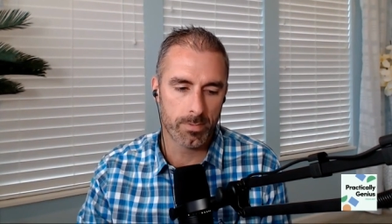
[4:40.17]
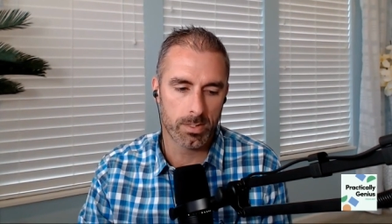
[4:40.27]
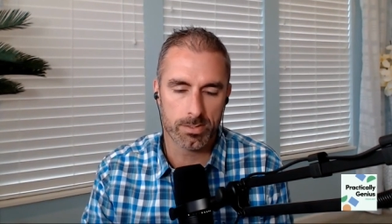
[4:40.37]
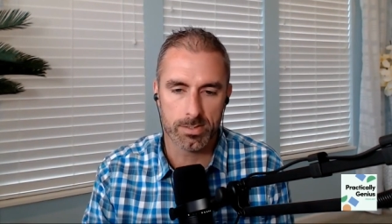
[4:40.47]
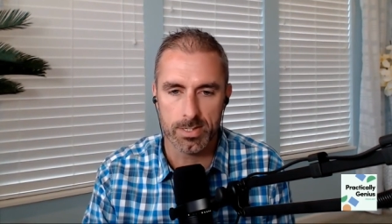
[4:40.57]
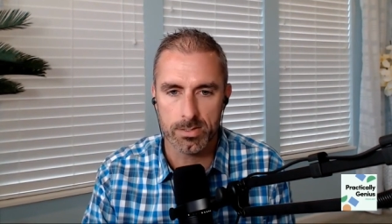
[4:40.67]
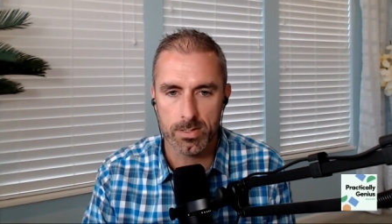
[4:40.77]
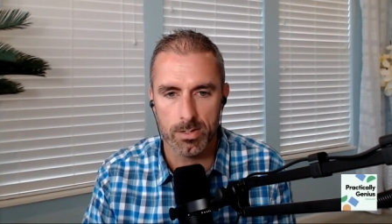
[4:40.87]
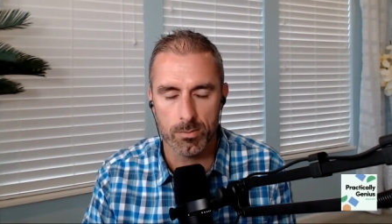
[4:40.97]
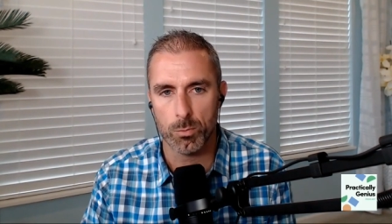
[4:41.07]

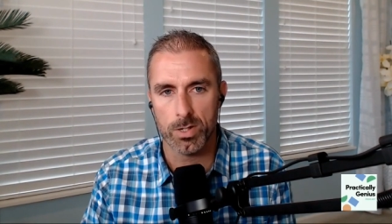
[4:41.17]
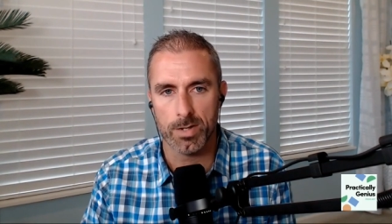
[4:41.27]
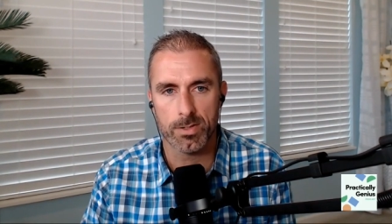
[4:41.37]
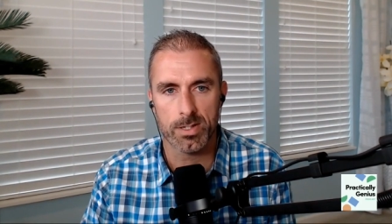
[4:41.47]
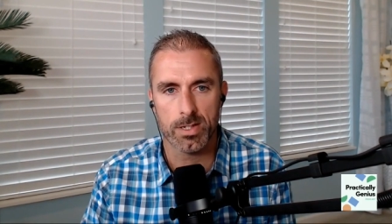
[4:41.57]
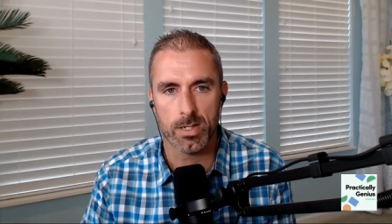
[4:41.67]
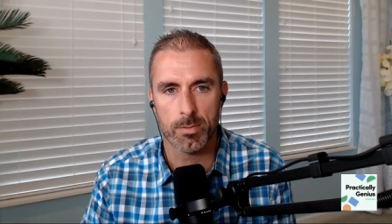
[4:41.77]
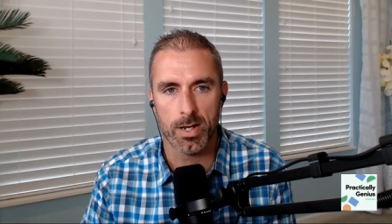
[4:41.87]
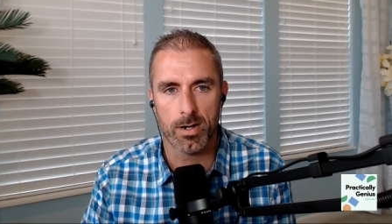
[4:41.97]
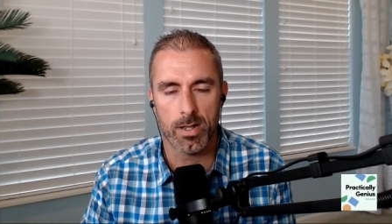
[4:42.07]
season. And we're definitely thinking
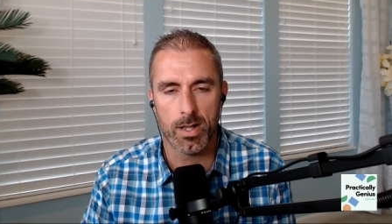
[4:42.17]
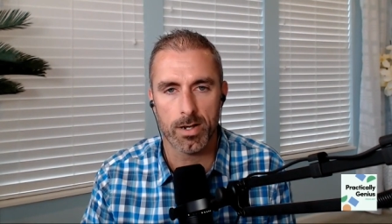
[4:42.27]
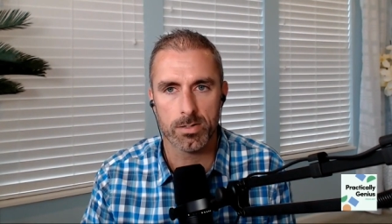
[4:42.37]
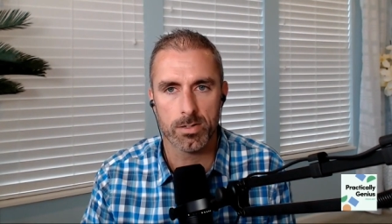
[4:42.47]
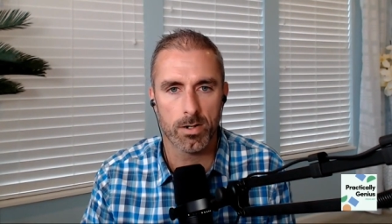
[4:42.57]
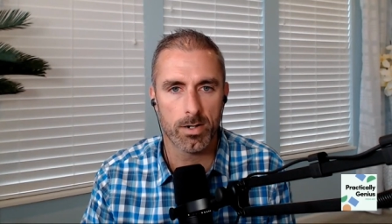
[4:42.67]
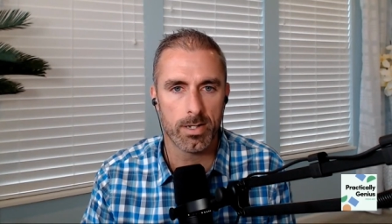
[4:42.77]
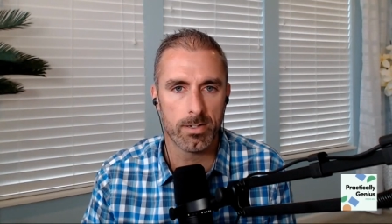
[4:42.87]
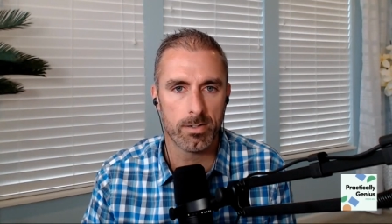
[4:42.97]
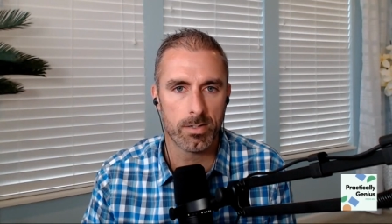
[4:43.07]
about it a lot on our
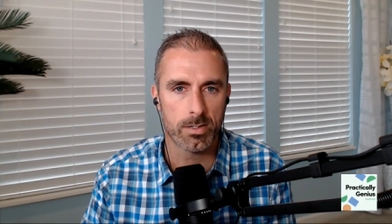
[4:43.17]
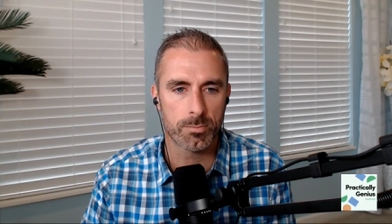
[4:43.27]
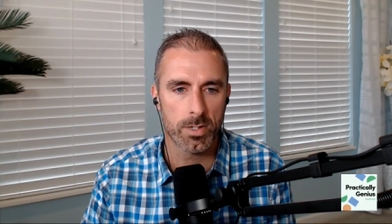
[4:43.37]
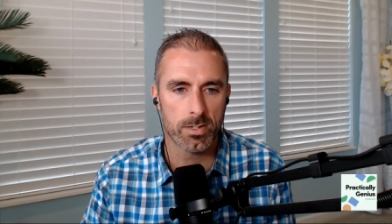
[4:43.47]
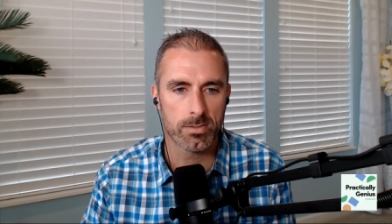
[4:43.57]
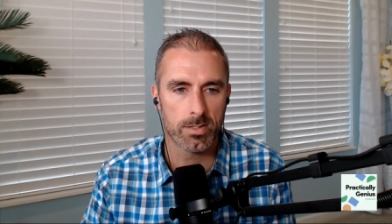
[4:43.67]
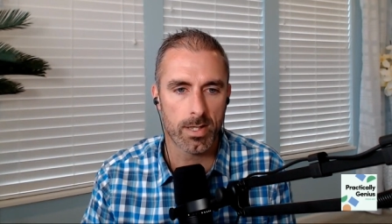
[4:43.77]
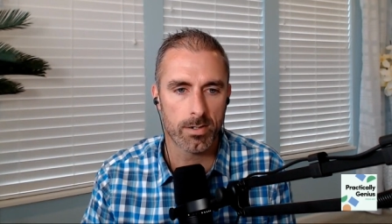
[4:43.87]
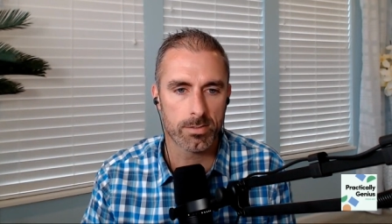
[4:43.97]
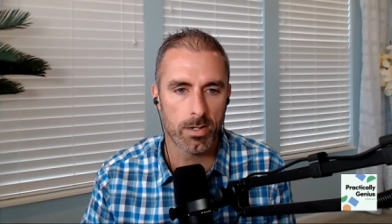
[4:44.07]
end and experiencing that
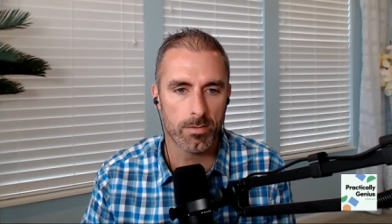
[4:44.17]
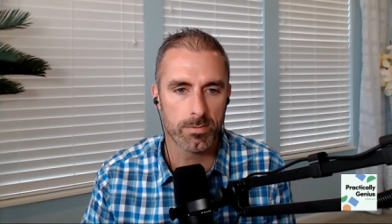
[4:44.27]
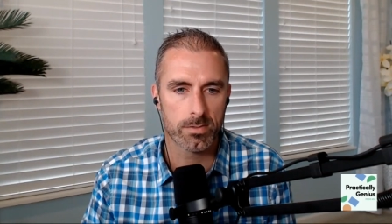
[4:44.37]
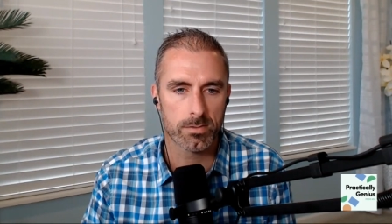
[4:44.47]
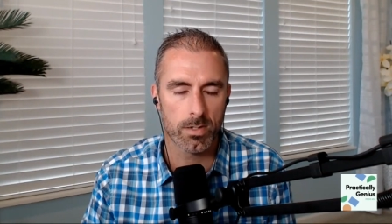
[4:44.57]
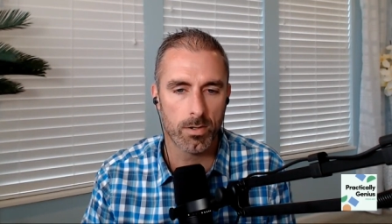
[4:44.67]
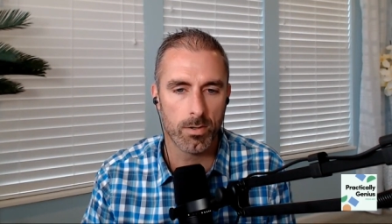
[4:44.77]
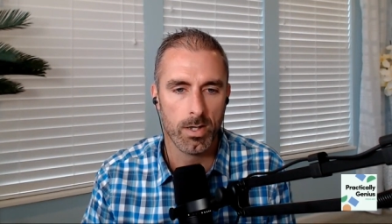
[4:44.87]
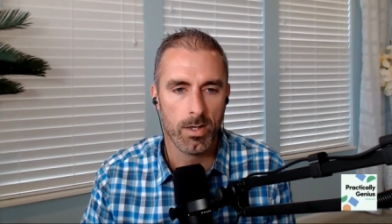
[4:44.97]
ourselves. So